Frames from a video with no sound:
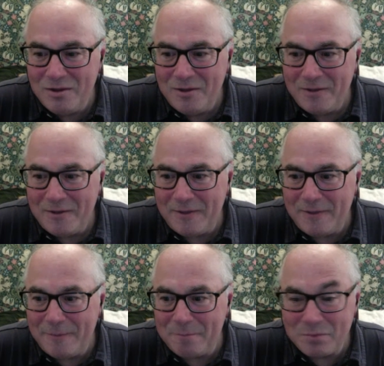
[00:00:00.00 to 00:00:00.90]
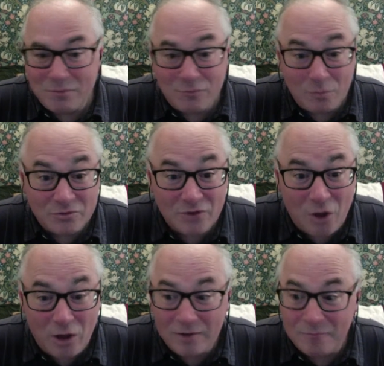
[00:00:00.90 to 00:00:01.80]
uh, from
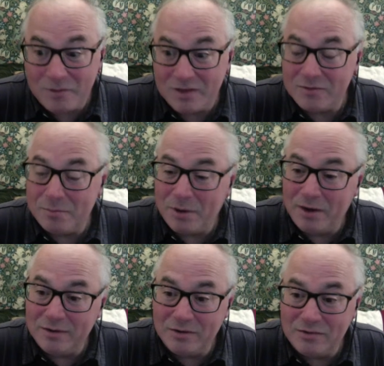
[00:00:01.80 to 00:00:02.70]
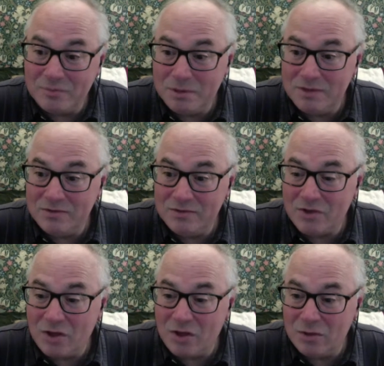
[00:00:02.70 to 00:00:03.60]
Scotland, because apparently there's a place in
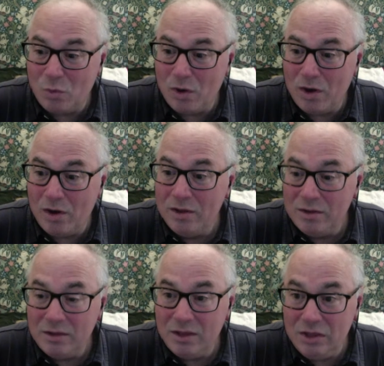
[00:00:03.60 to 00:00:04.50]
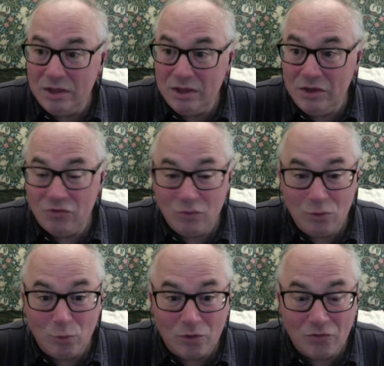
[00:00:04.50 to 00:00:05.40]
Scotland where they issue
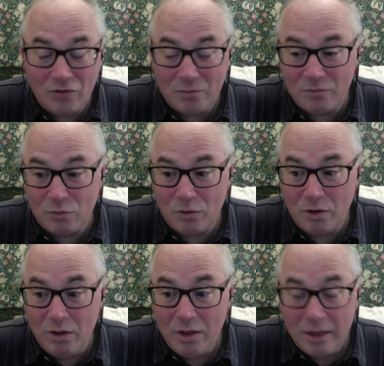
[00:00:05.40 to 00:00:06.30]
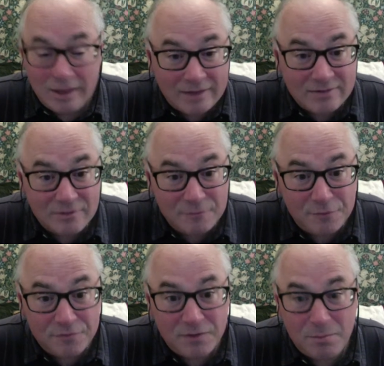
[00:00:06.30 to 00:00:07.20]
lordships for less than
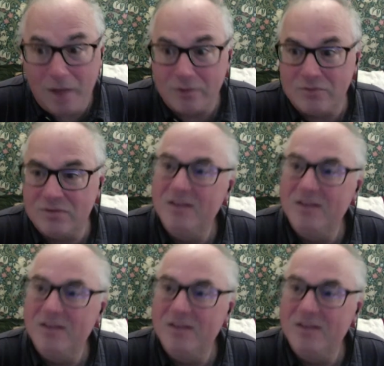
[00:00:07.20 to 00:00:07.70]
fifty bucks.